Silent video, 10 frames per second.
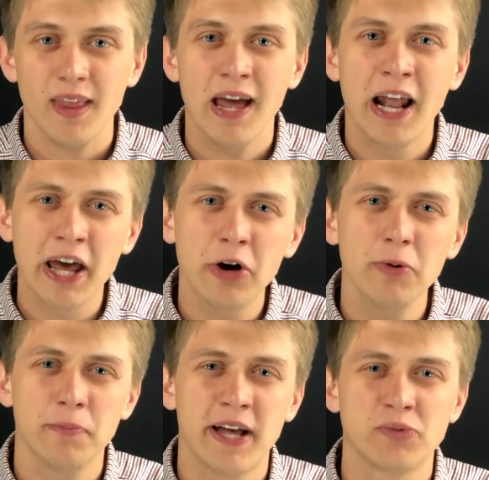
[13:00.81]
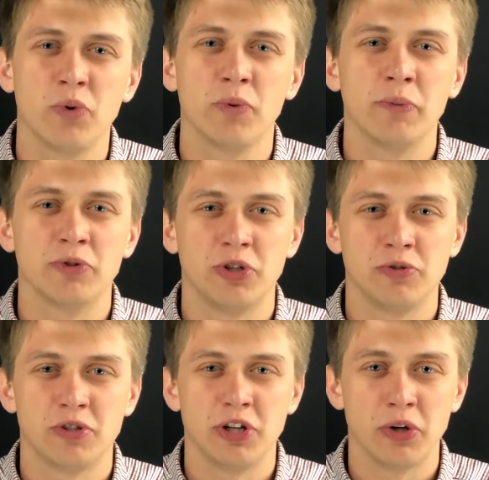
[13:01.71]
And I hope that's what we will
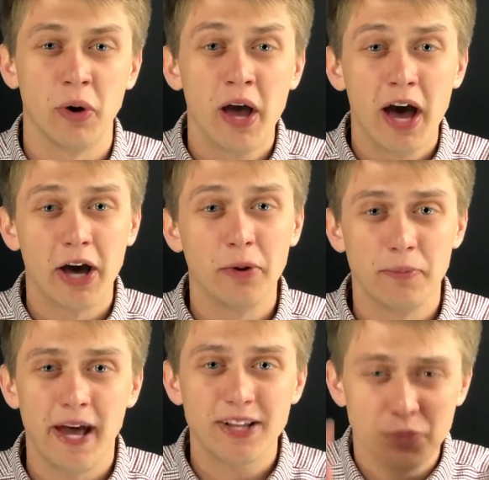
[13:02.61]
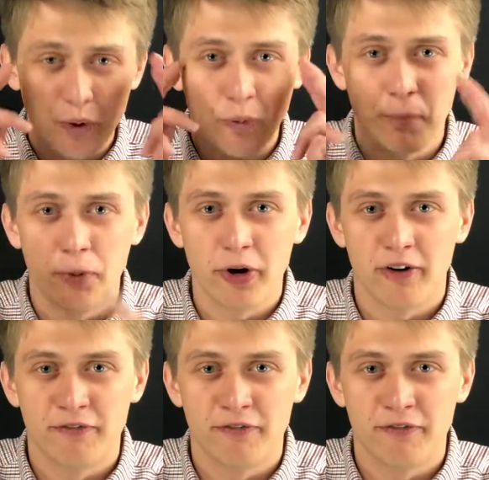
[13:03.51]
choose to do. I hope that's where we'll put our